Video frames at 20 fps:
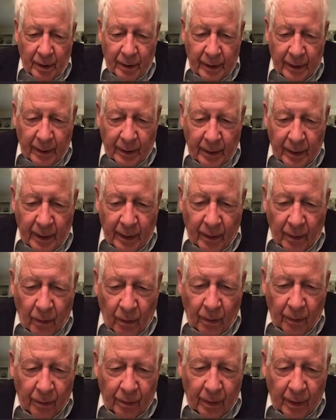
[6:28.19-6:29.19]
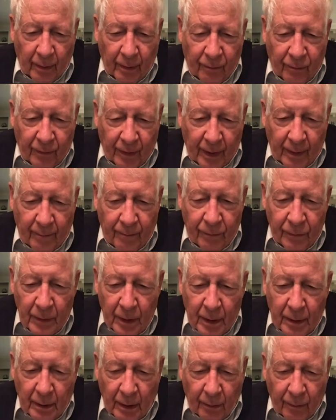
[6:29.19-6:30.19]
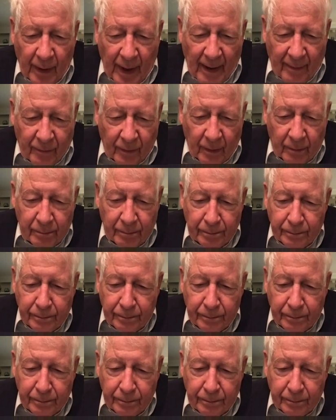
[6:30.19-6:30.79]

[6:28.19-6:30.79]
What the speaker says: in order of arrival.